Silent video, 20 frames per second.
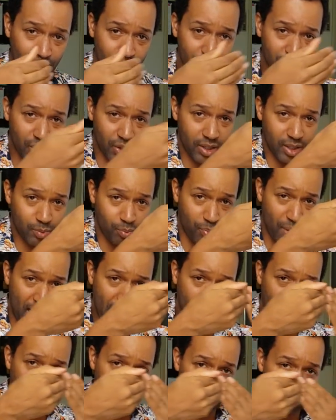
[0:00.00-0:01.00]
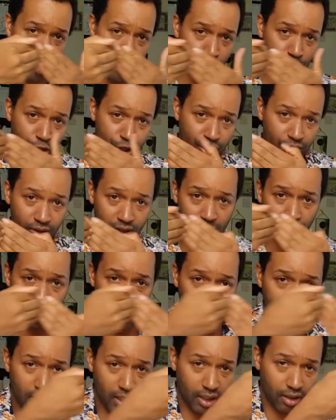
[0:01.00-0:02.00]
So his backward motion,
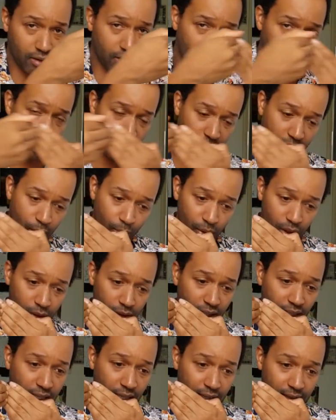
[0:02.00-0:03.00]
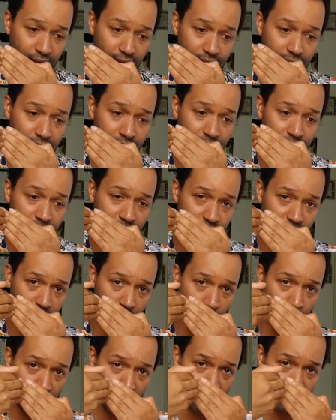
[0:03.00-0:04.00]
depending how we're looking at this, is
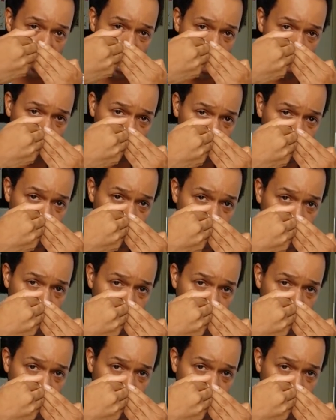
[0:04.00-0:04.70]
slowing down.